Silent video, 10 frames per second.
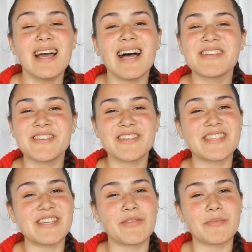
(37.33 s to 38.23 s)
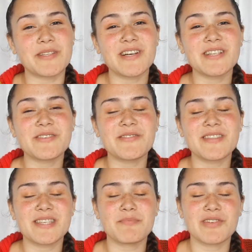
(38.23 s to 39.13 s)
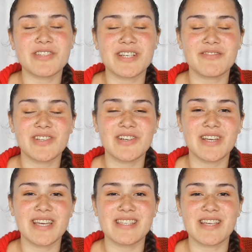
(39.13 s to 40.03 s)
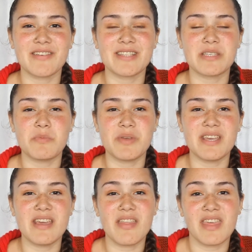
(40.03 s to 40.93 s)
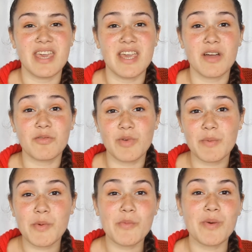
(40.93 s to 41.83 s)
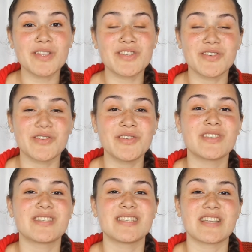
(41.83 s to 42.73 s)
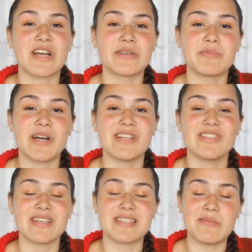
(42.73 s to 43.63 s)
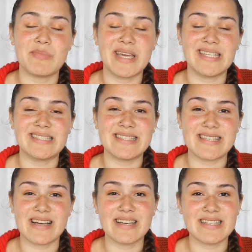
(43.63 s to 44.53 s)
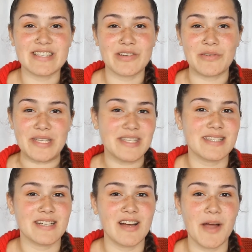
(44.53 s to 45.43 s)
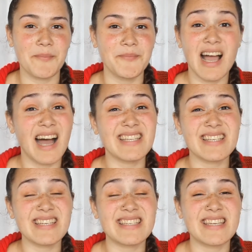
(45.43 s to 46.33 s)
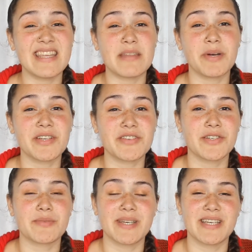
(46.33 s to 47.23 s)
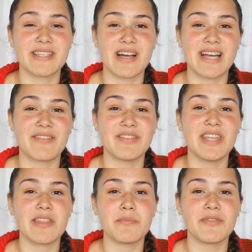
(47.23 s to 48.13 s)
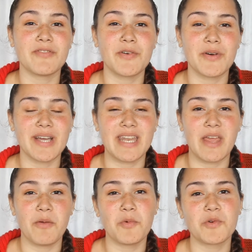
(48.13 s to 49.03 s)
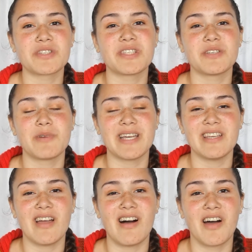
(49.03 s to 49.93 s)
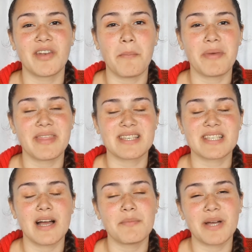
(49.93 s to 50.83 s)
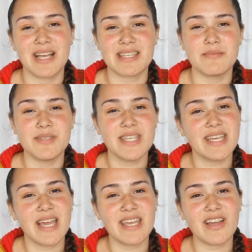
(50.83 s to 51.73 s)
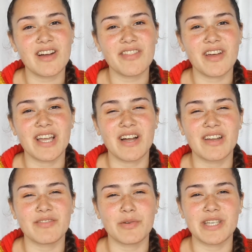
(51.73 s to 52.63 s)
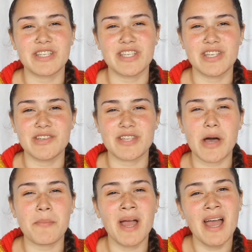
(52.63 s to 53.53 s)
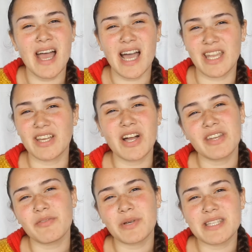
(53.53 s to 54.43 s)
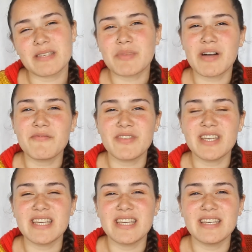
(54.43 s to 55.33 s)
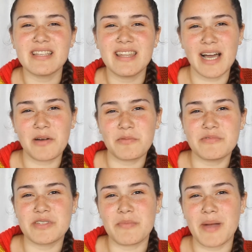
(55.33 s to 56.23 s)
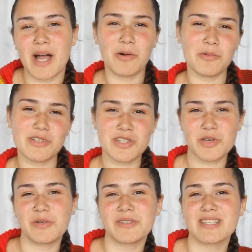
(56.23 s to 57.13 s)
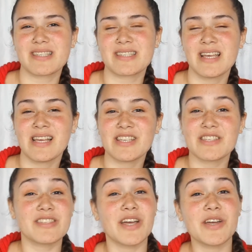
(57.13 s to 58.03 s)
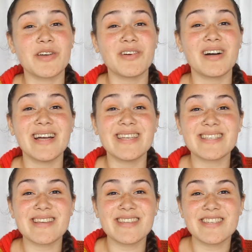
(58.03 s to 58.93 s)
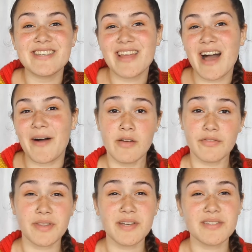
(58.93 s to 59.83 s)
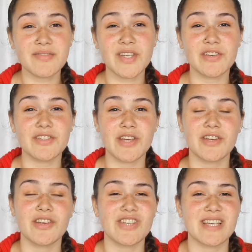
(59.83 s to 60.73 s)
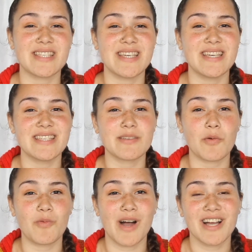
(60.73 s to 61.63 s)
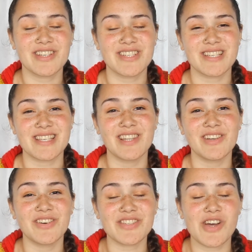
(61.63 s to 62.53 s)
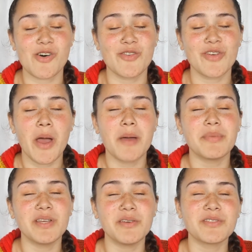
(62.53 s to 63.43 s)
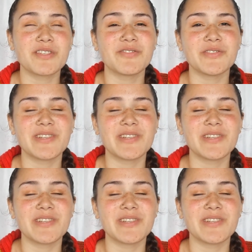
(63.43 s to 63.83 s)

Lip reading: As you can see from the title, this project vlog is going to be the Ripple Buttshorts designed by Jessie Maed Designs on Instagram. I decided to knit the butt shorts because I have knit them before in a worsted weight yarn, but this time I had some DK yarn that I kind of wanted to use up, and I kind of wanted some comfy lounge bow shorts. So I decided to do that. For those of you who don't know Jessie's work, she does a lot of beautiful